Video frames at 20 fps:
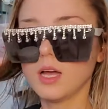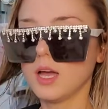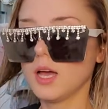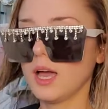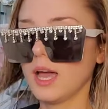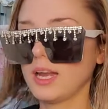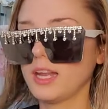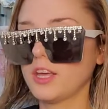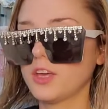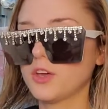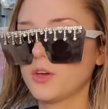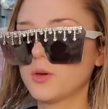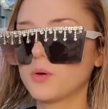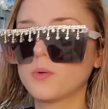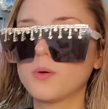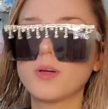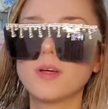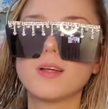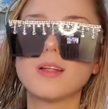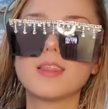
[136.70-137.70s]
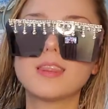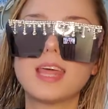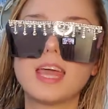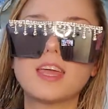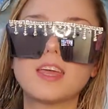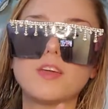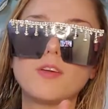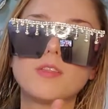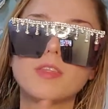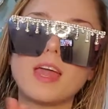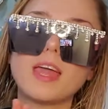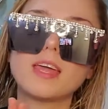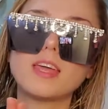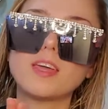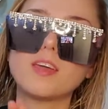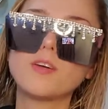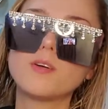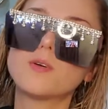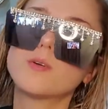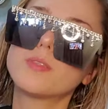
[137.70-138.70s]
Anywho, thank you, thank
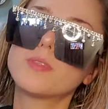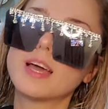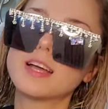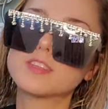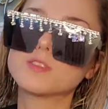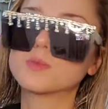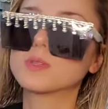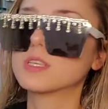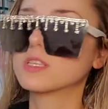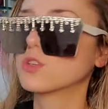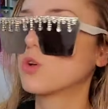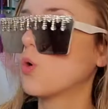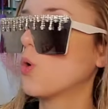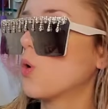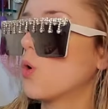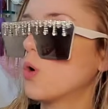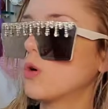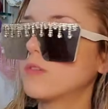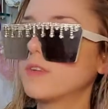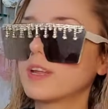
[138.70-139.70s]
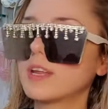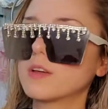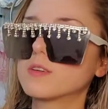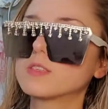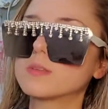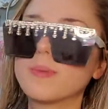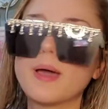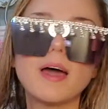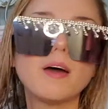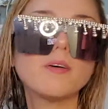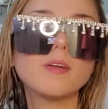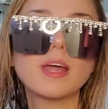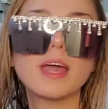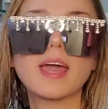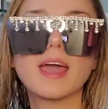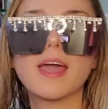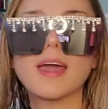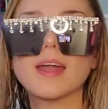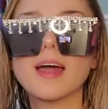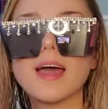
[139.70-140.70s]
you. That's what this whole video is about,
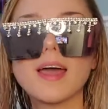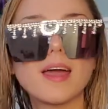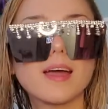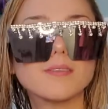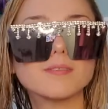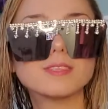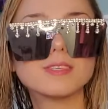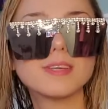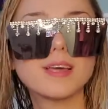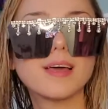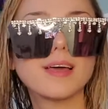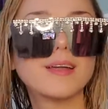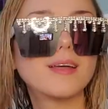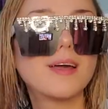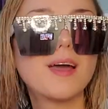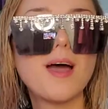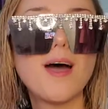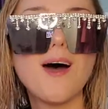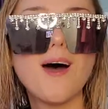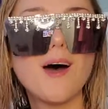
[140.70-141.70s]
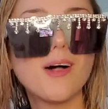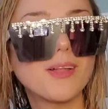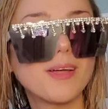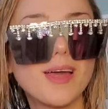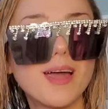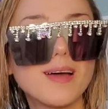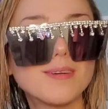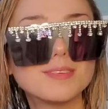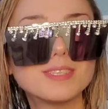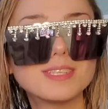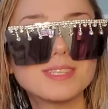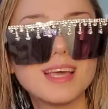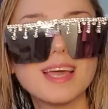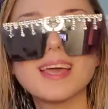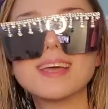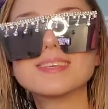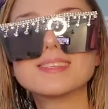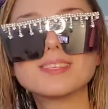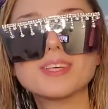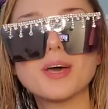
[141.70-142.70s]
and I have said all I have to
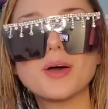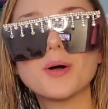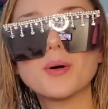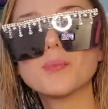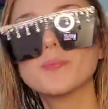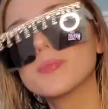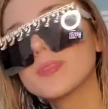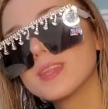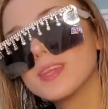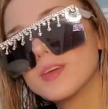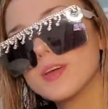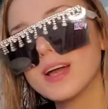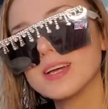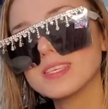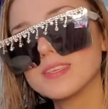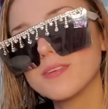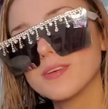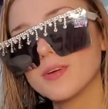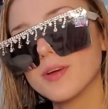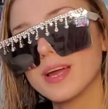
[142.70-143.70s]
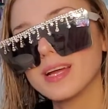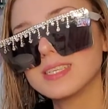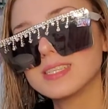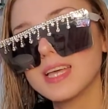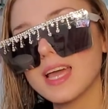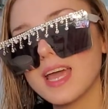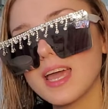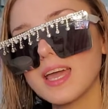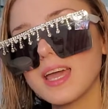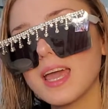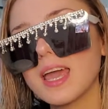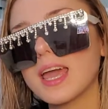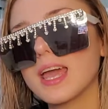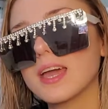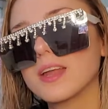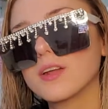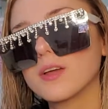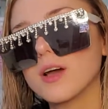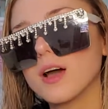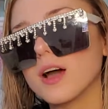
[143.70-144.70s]
say. So you guys have a great day,
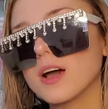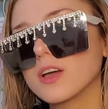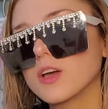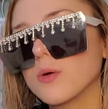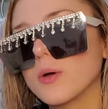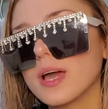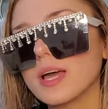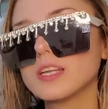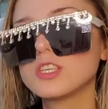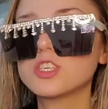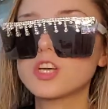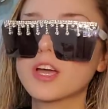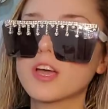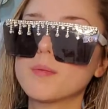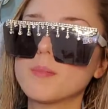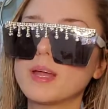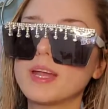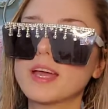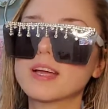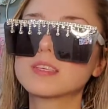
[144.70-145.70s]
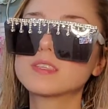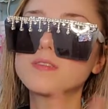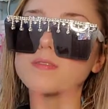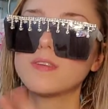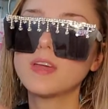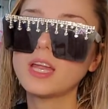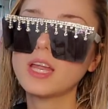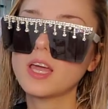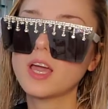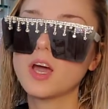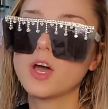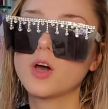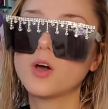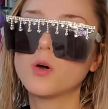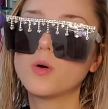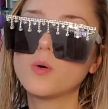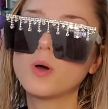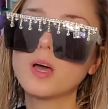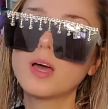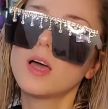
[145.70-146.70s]
and go ahead and check out my next
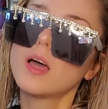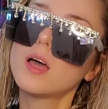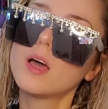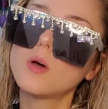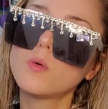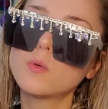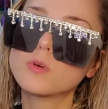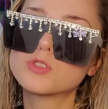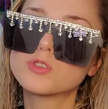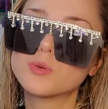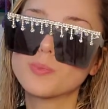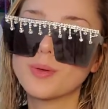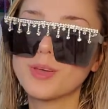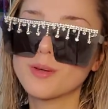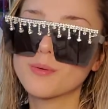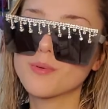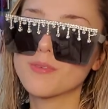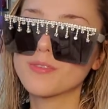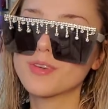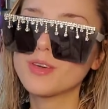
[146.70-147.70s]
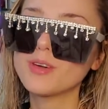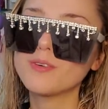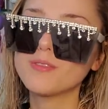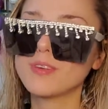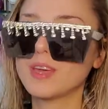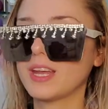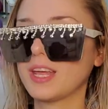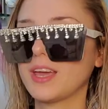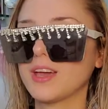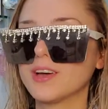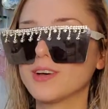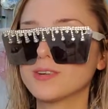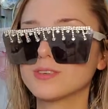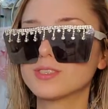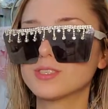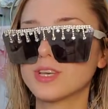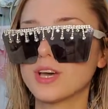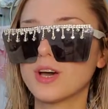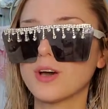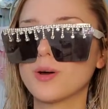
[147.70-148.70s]
video, which will be a review video.
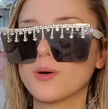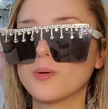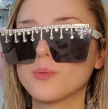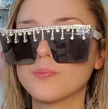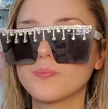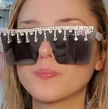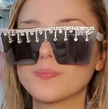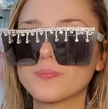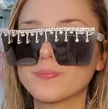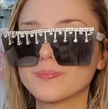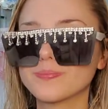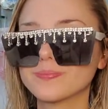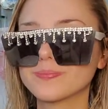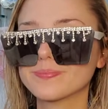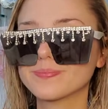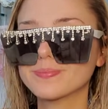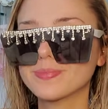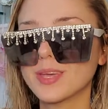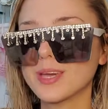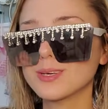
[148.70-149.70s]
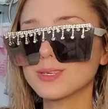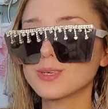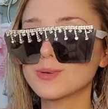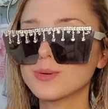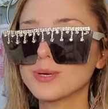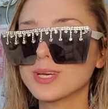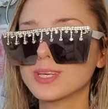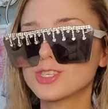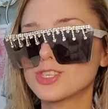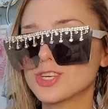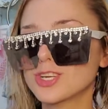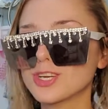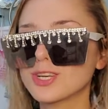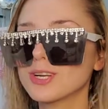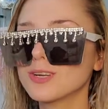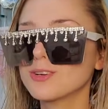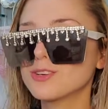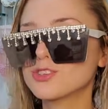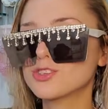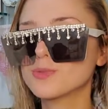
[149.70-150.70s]
So yeah, go ahead, check it
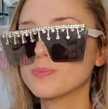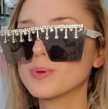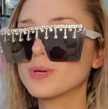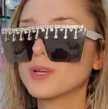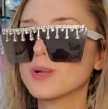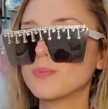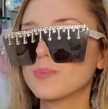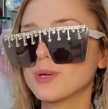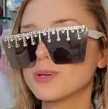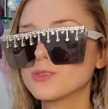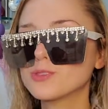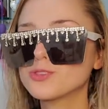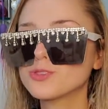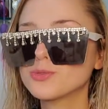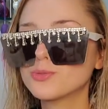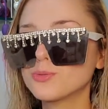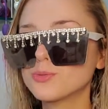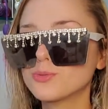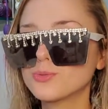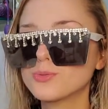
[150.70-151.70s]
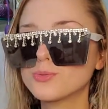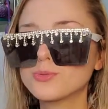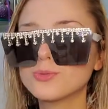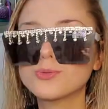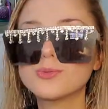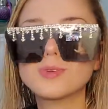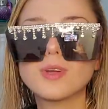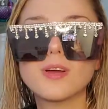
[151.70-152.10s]
out. It should be up here soon.